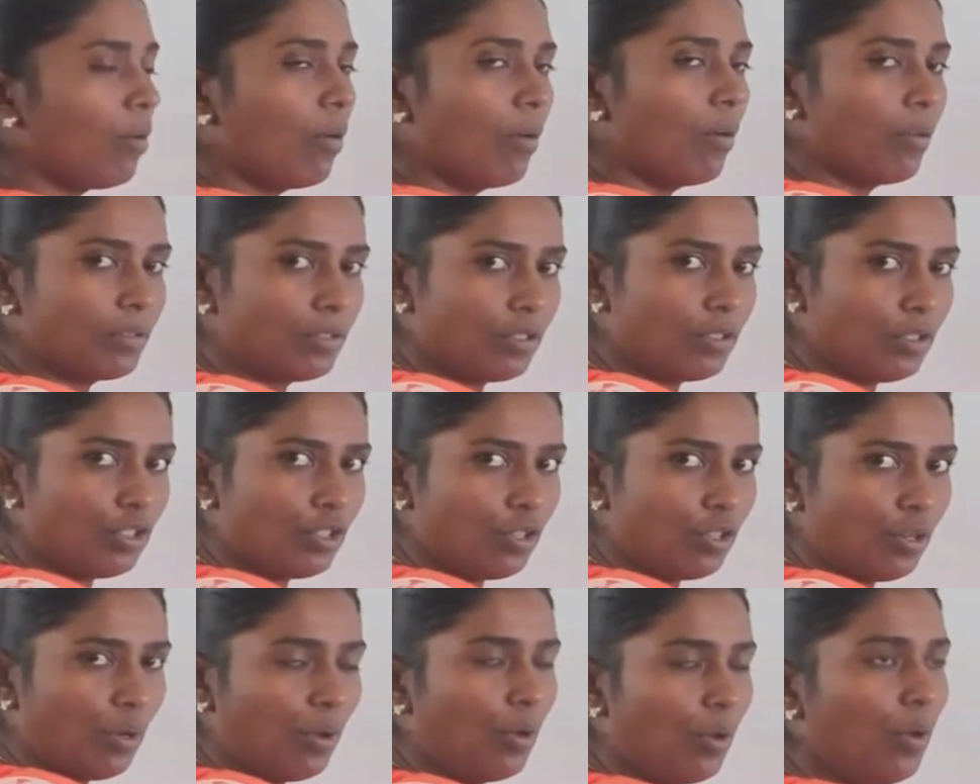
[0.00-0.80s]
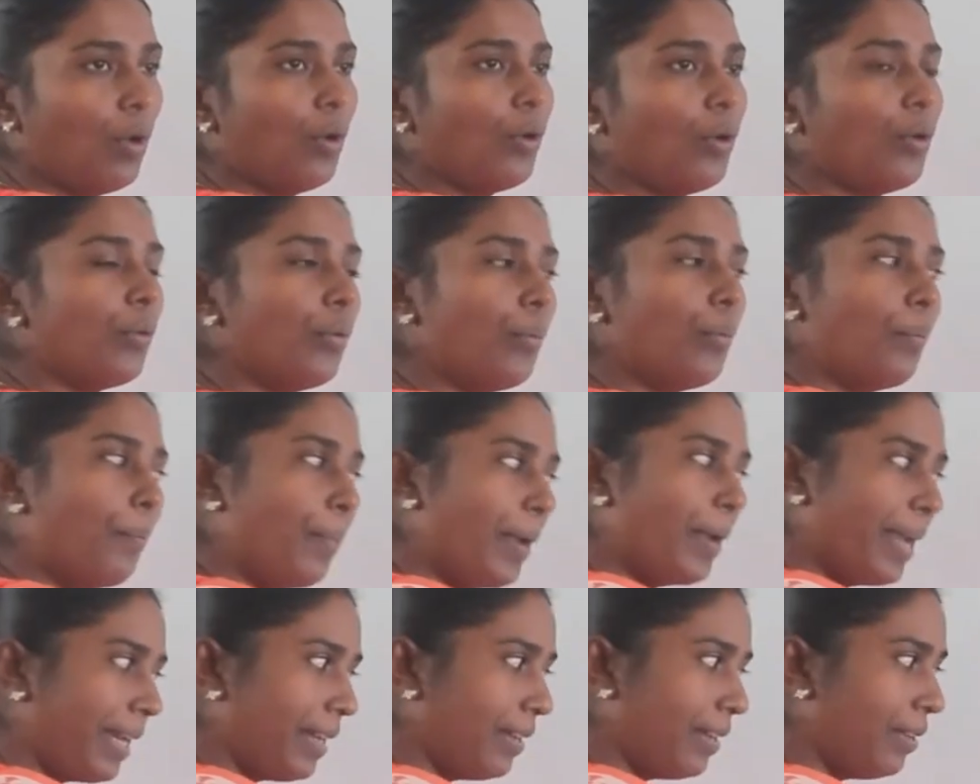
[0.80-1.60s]
oxygen to
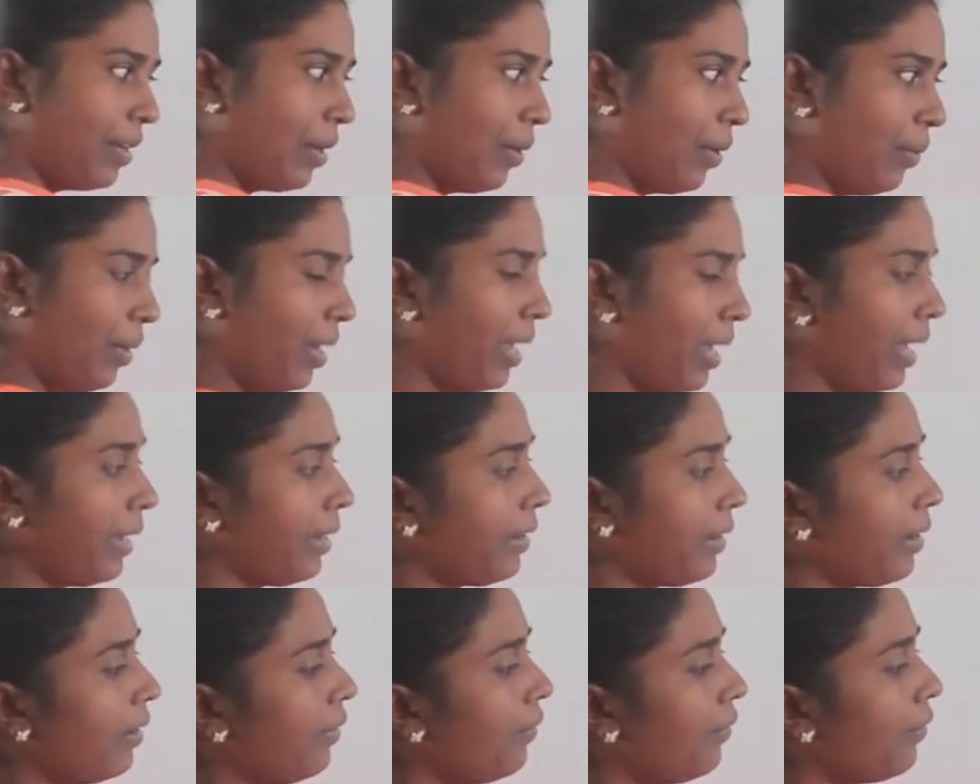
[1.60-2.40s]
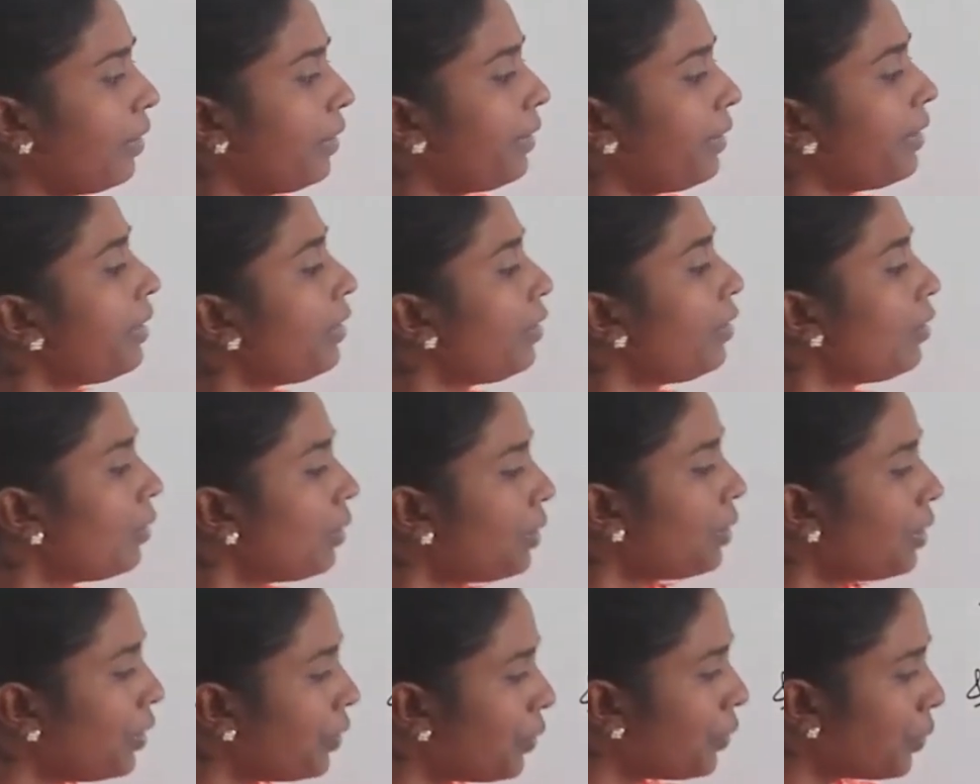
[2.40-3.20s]
break down and convert it
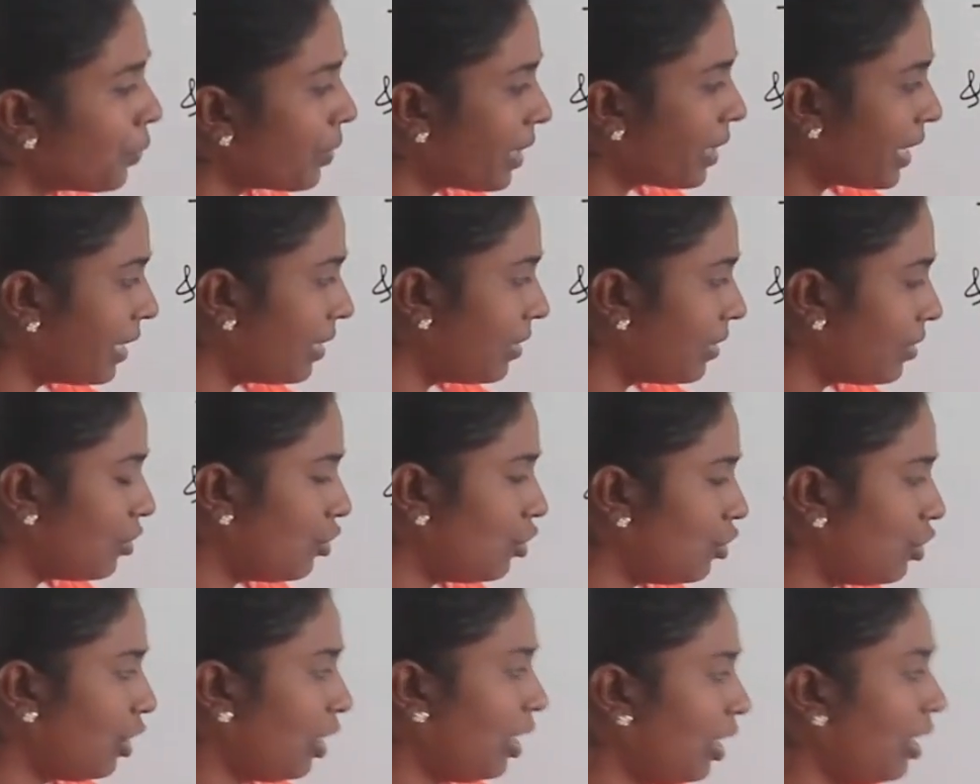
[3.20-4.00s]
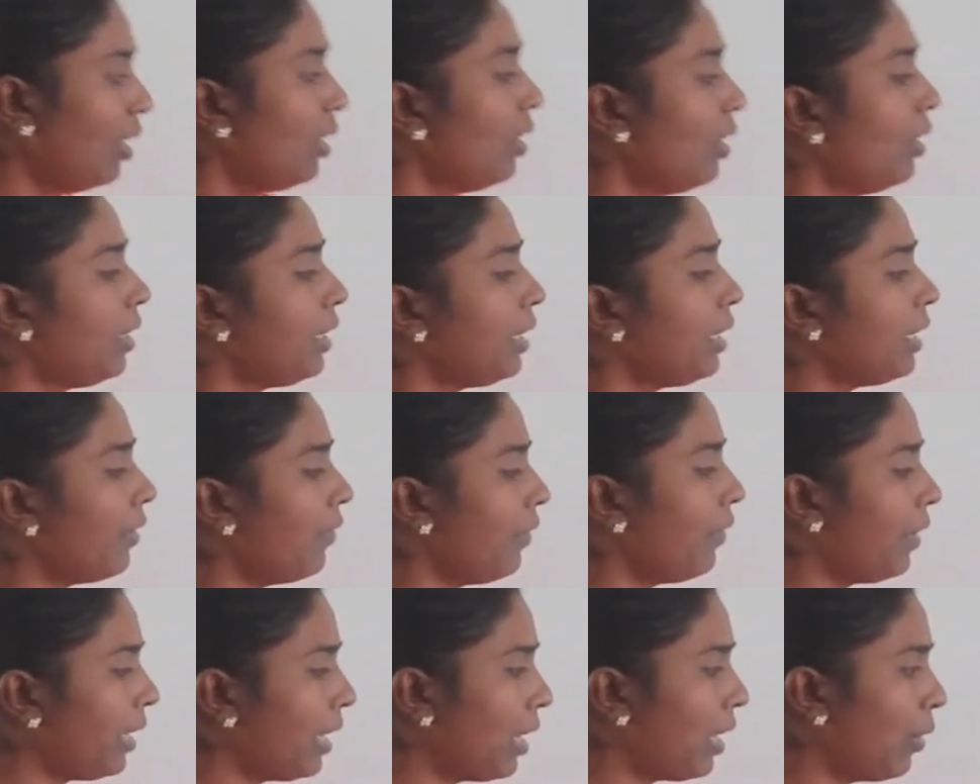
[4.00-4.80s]
into energy,
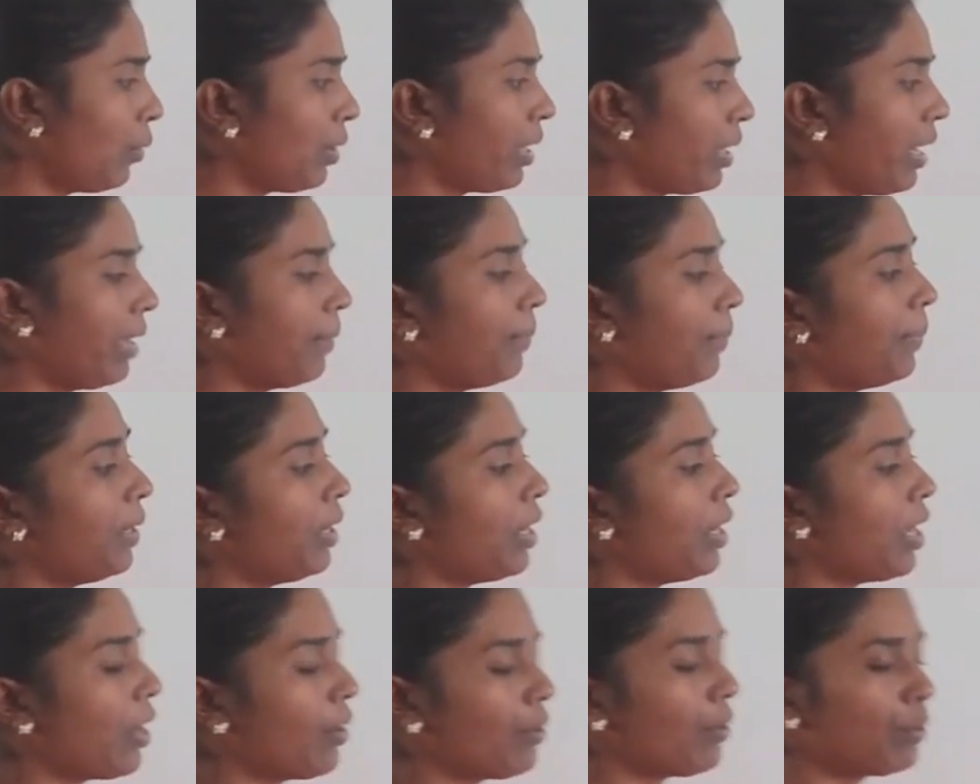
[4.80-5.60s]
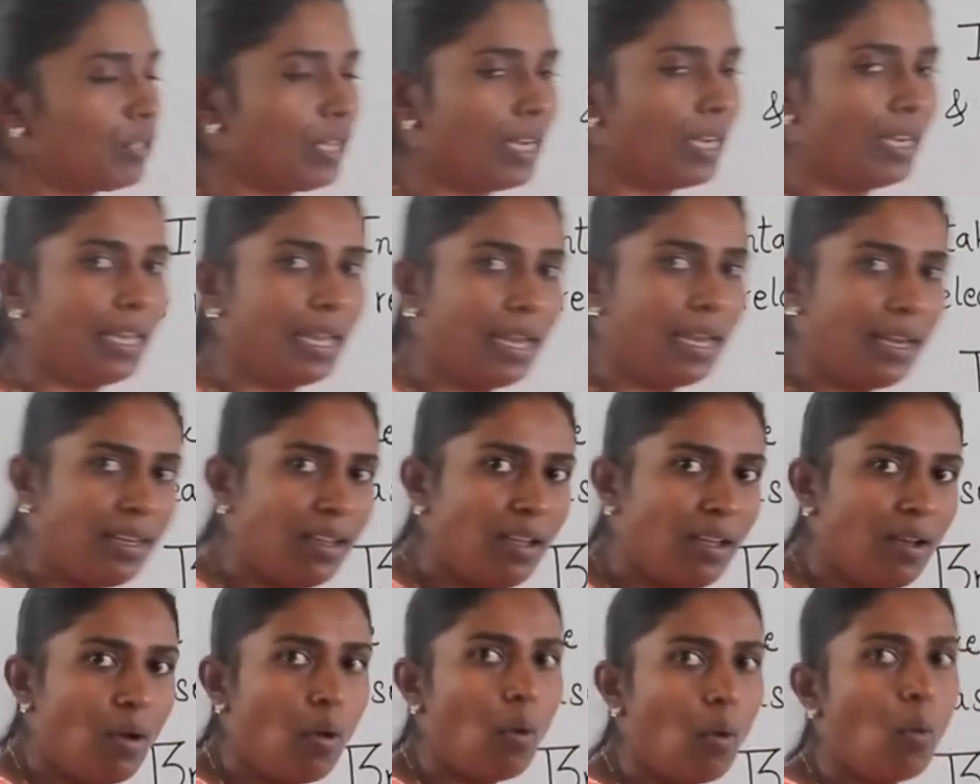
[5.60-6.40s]
giving out carbon dioxide
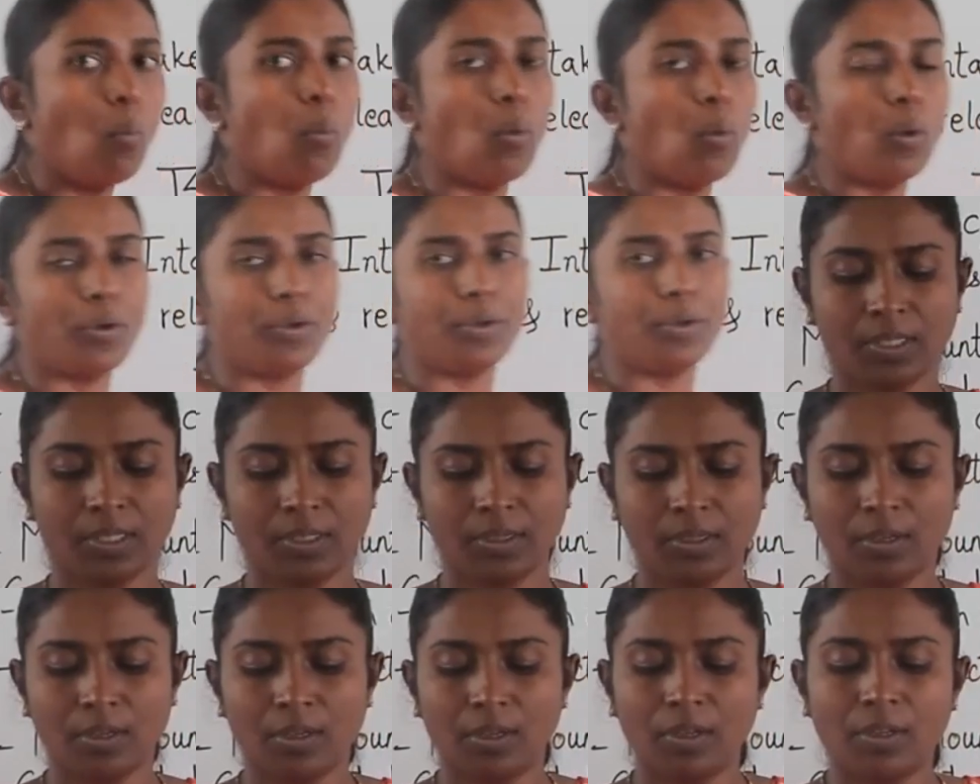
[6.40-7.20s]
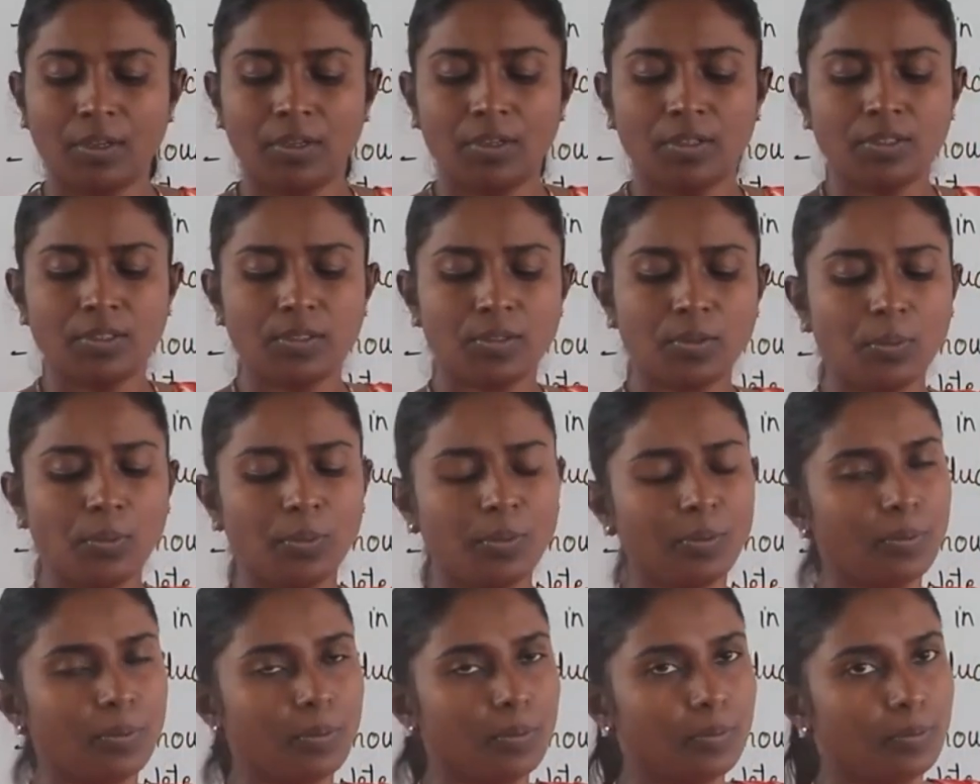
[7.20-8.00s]
and water.
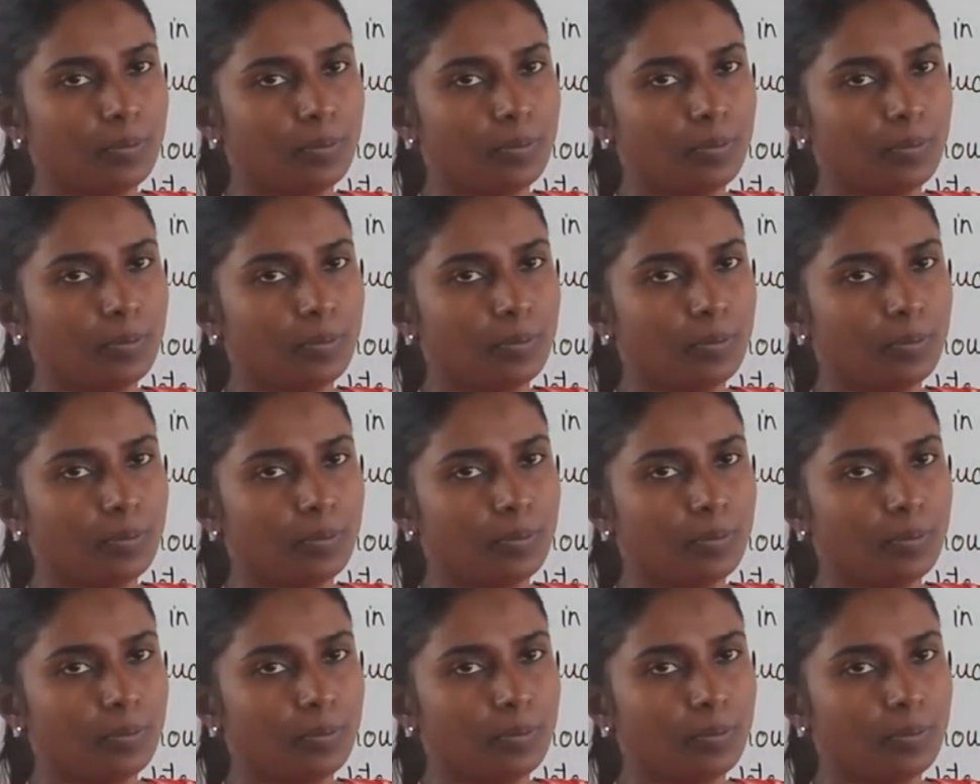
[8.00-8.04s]
So,